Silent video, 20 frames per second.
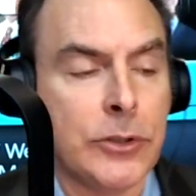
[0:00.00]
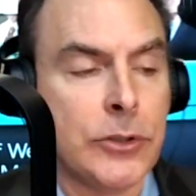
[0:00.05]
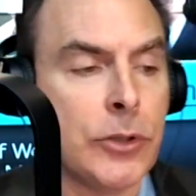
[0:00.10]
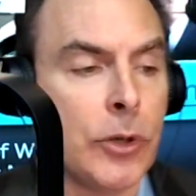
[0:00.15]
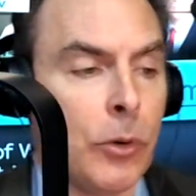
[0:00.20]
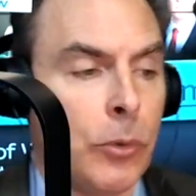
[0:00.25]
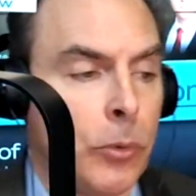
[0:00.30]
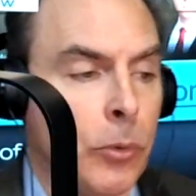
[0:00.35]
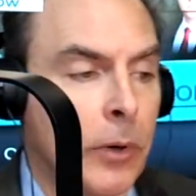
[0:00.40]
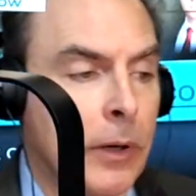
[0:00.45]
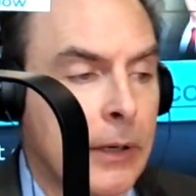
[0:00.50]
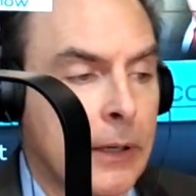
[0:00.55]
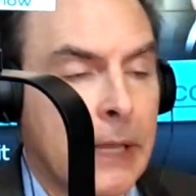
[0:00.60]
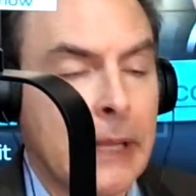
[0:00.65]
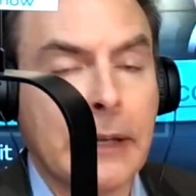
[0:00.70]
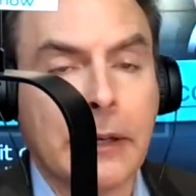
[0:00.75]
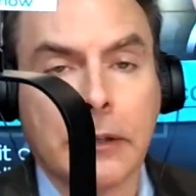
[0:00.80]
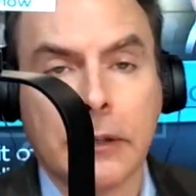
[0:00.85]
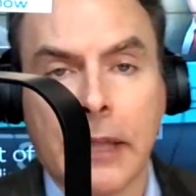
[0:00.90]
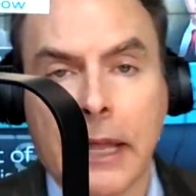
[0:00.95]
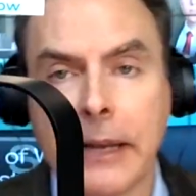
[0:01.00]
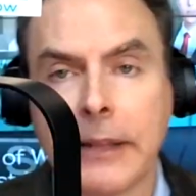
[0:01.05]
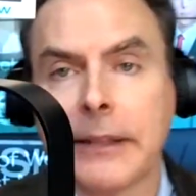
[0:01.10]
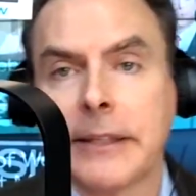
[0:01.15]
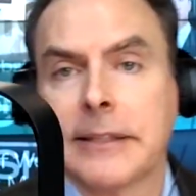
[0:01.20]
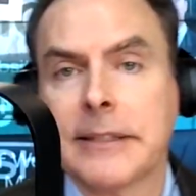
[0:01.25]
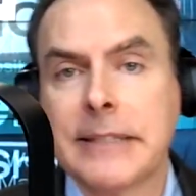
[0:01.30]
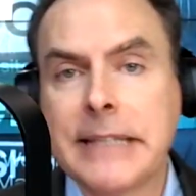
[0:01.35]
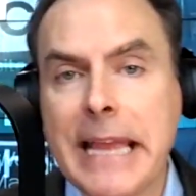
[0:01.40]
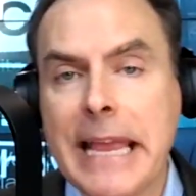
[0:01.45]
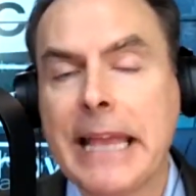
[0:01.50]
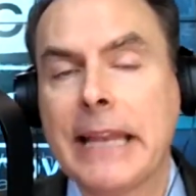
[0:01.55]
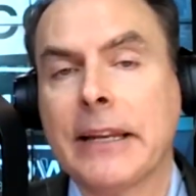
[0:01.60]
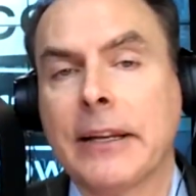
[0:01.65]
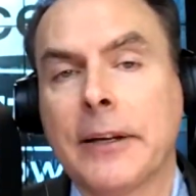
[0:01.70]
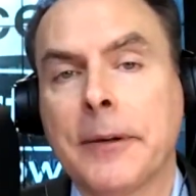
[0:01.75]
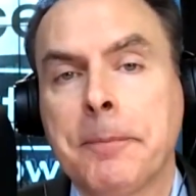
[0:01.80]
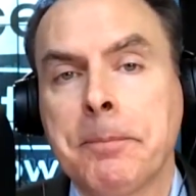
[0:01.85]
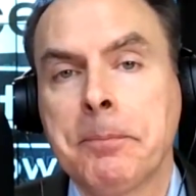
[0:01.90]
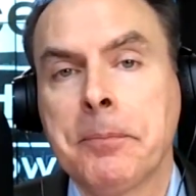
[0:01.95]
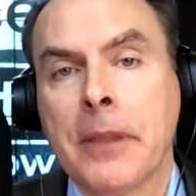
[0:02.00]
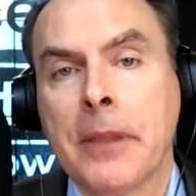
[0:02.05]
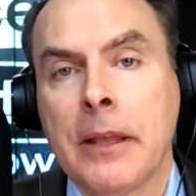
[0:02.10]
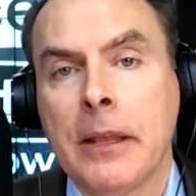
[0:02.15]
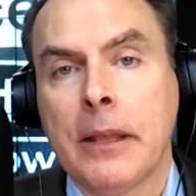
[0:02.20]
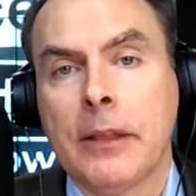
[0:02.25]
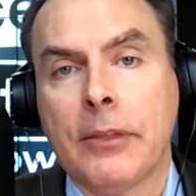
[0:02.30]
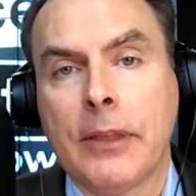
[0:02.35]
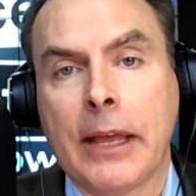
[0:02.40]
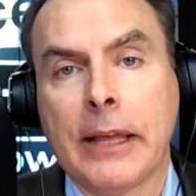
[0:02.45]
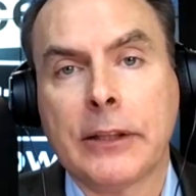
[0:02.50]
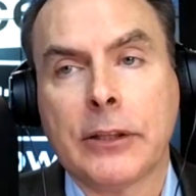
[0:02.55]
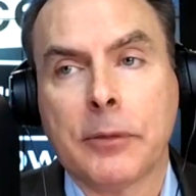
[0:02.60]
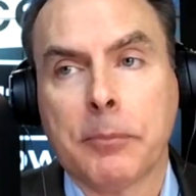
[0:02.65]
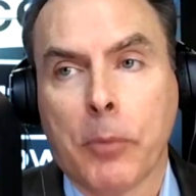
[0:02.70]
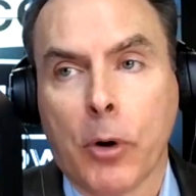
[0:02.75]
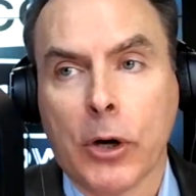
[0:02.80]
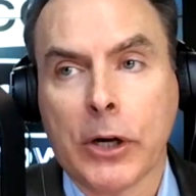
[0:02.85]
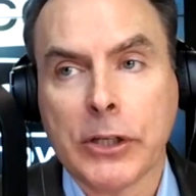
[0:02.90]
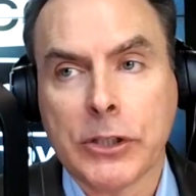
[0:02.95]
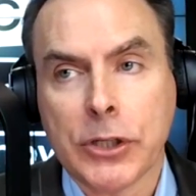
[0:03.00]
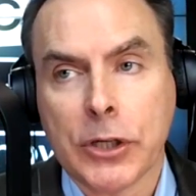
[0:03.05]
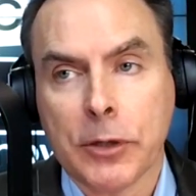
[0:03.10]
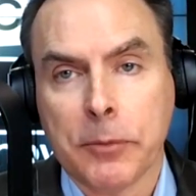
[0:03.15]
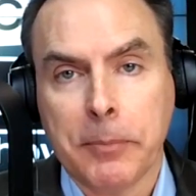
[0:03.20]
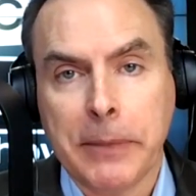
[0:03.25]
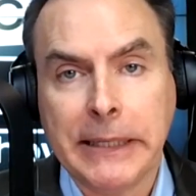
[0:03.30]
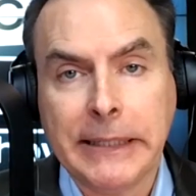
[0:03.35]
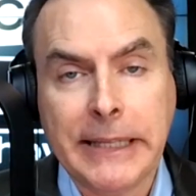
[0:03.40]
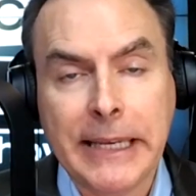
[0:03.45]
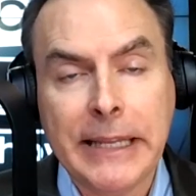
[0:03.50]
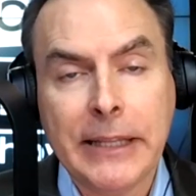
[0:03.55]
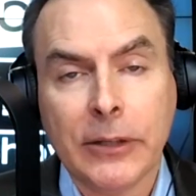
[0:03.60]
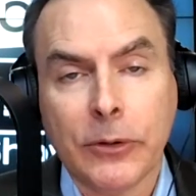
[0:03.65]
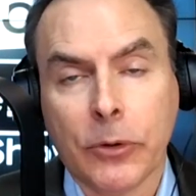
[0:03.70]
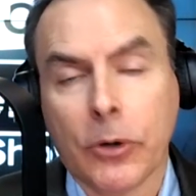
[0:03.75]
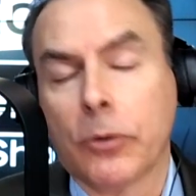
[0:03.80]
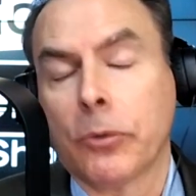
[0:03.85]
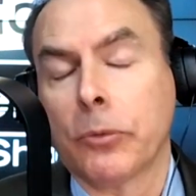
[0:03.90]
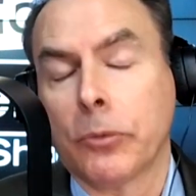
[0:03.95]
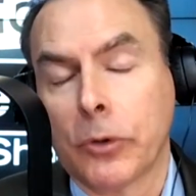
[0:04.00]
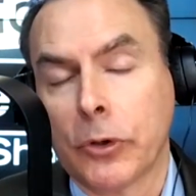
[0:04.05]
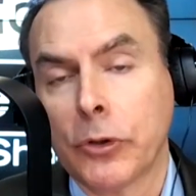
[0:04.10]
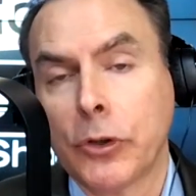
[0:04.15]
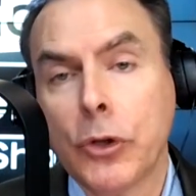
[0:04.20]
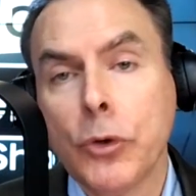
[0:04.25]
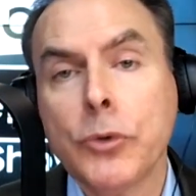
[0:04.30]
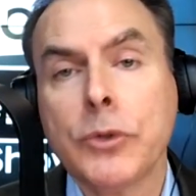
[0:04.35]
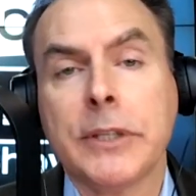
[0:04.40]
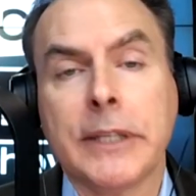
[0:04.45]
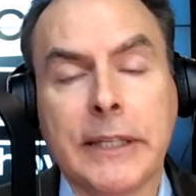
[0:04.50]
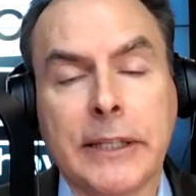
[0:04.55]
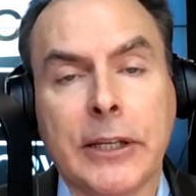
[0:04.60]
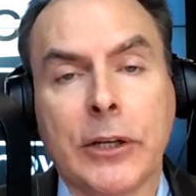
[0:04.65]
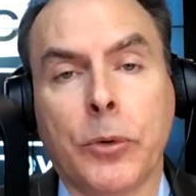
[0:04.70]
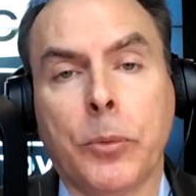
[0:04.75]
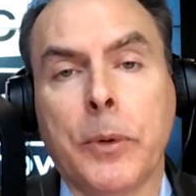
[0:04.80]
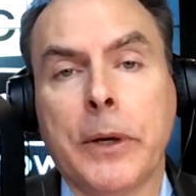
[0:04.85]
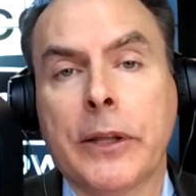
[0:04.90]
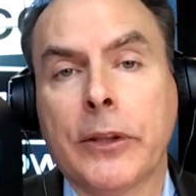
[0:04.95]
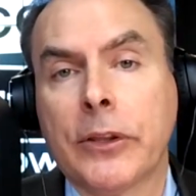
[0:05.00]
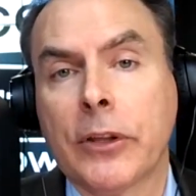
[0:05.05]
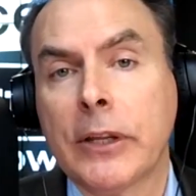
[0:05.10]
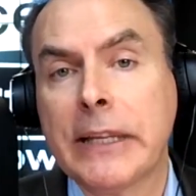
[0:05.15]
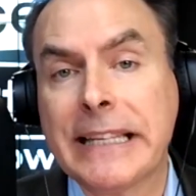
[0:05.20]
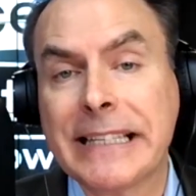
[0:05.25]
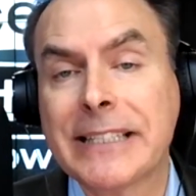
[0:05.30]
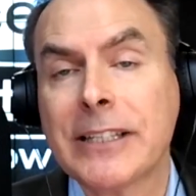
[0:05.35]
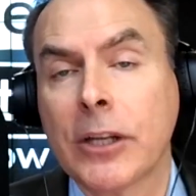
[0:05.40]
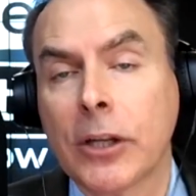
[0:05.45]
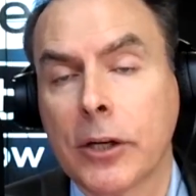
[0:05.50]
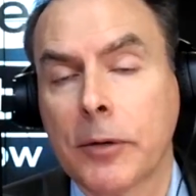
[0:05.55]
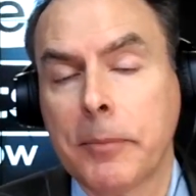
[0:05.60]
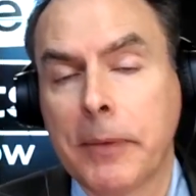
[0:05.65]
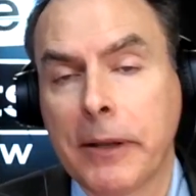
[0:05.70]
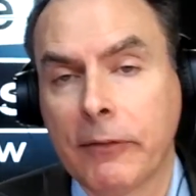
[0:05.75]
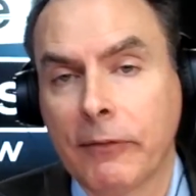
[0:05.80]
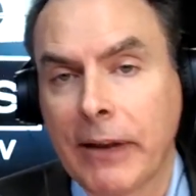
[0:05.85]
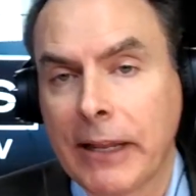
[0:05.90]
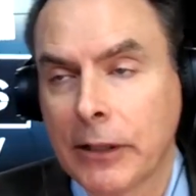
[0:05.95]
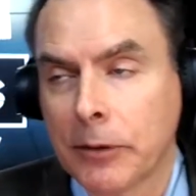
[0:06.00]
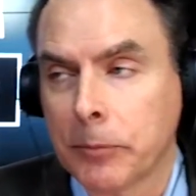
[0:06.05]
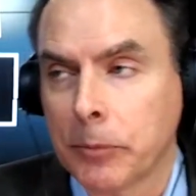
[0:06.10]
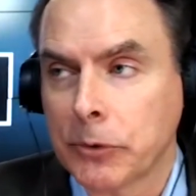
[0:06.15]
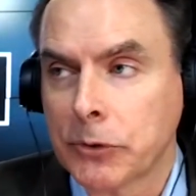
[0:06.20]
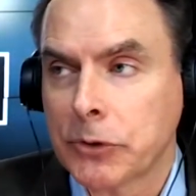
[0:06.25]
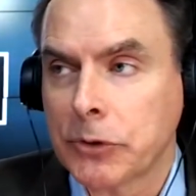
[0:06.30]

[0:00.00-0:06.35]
So again, a lot of this data that the markets are going to be dealing or usually deal with isn't going to be available.